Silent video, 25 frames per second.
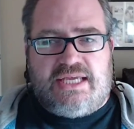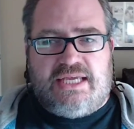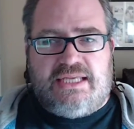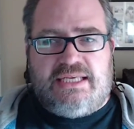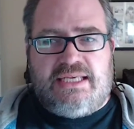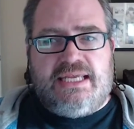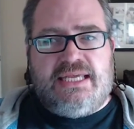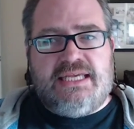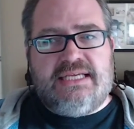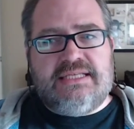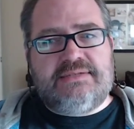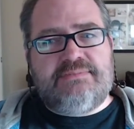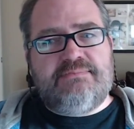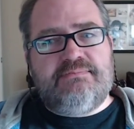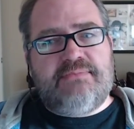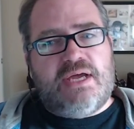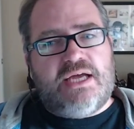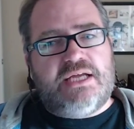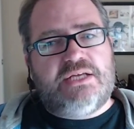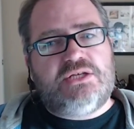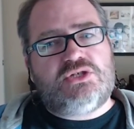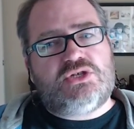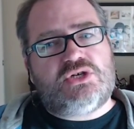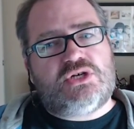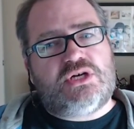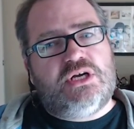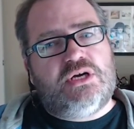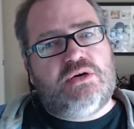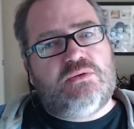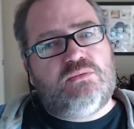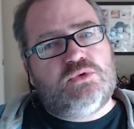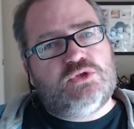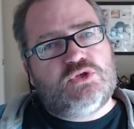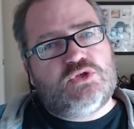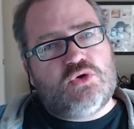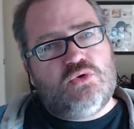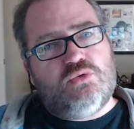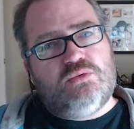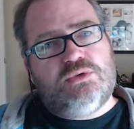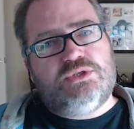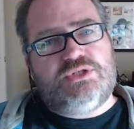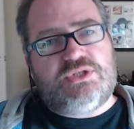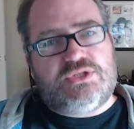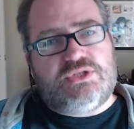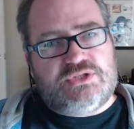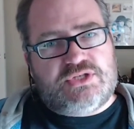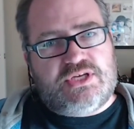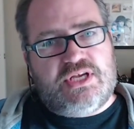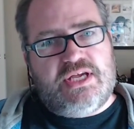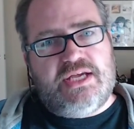And his mantra was always
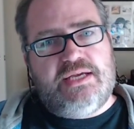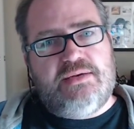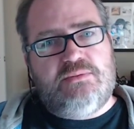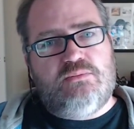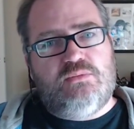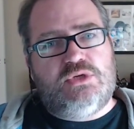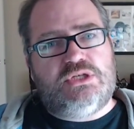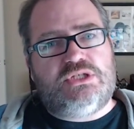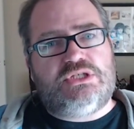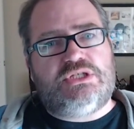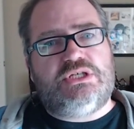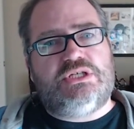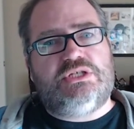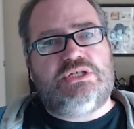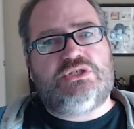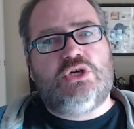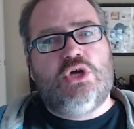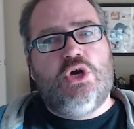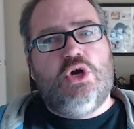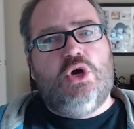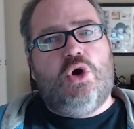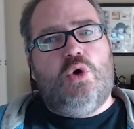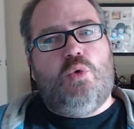the same, which is,